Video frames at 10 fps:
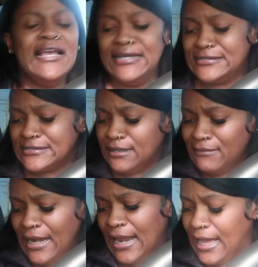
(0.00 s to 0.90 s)
It's
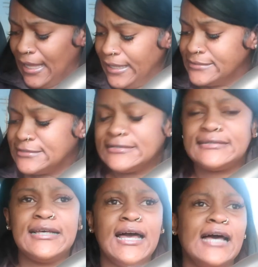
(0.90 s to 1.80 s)
something light.
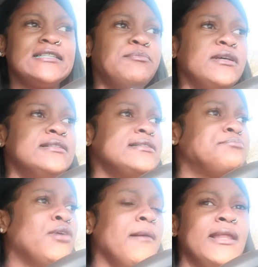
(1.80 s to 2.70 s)
I spent
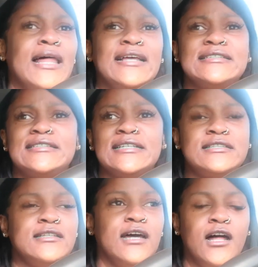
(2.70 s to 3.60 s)
probably like
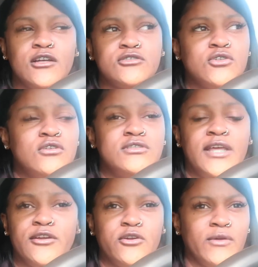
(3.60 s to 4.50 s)
$60 on
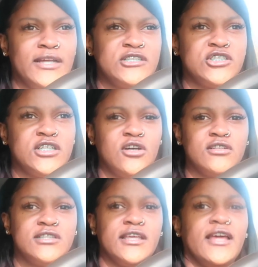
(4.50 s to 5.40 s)
decoration
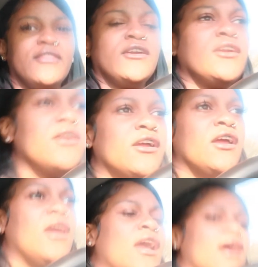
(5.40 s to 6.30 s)
altogether.
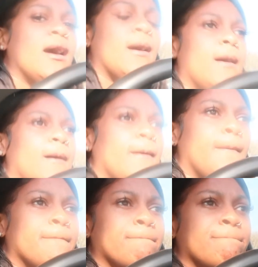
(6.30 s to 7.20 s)

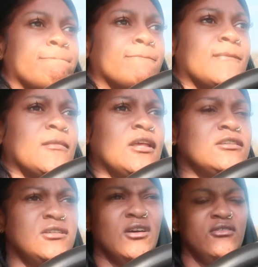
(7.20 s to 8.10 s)
Um,
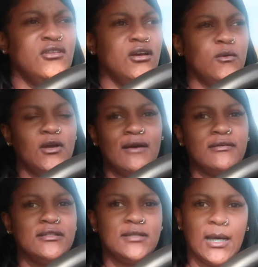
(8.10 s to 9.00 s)
so, you know, we're going to have a
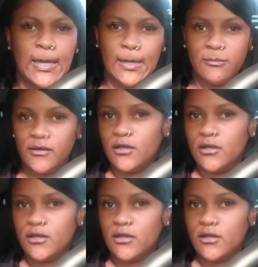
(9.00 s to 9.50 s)
good time